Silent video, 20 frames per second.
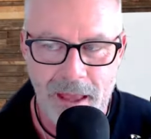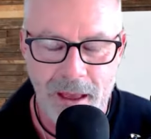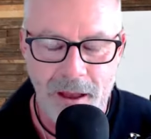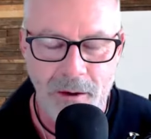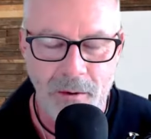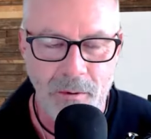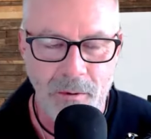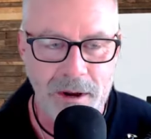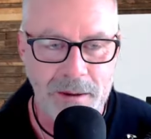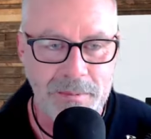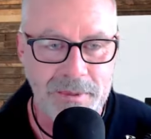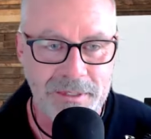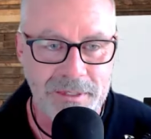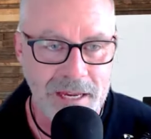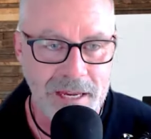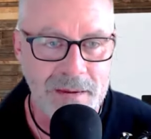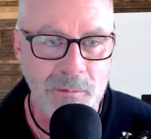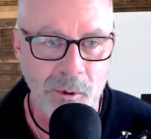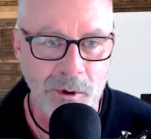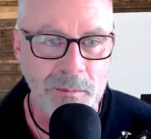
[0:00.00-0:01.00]
What I'm
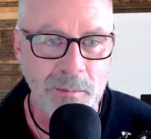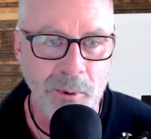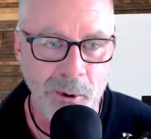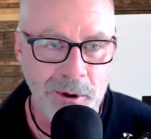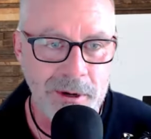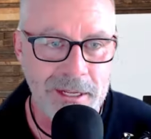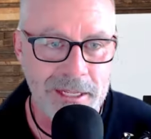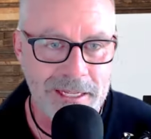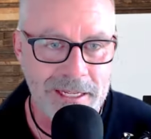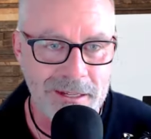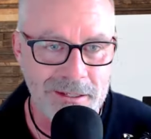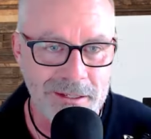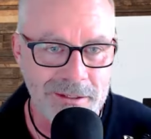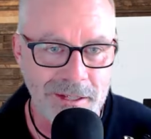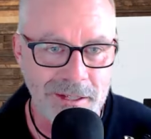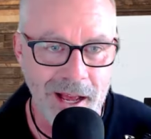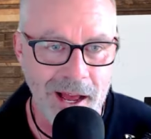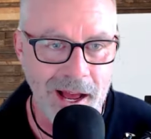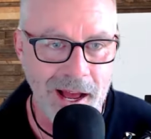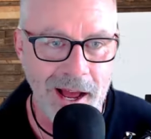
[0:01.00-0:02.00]
saying more importantly is
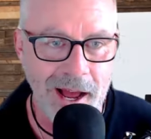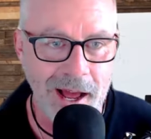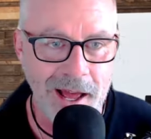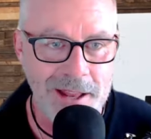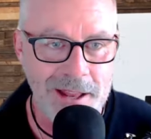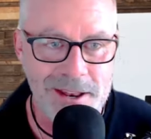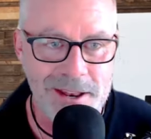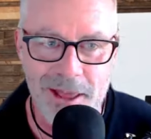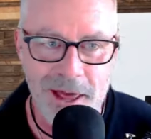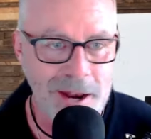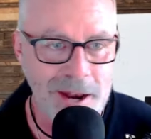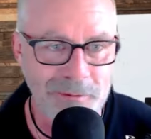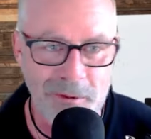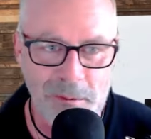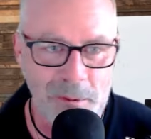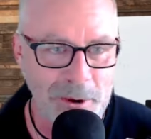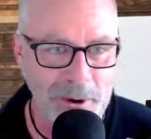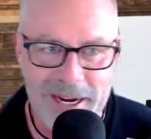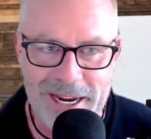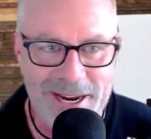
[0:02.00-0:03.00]
none of
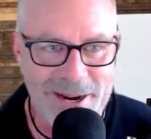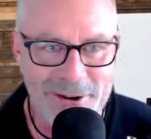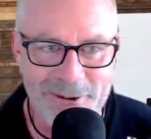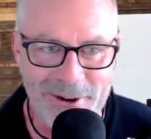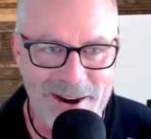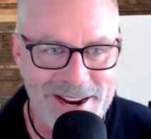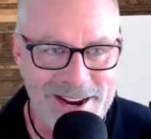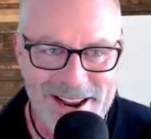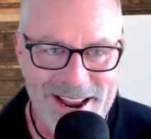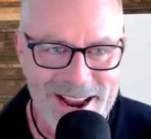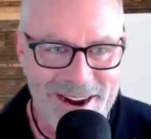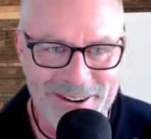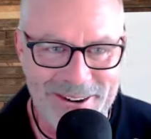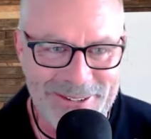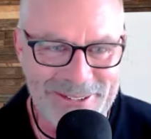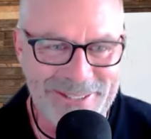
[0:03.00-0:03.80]
them are here right now.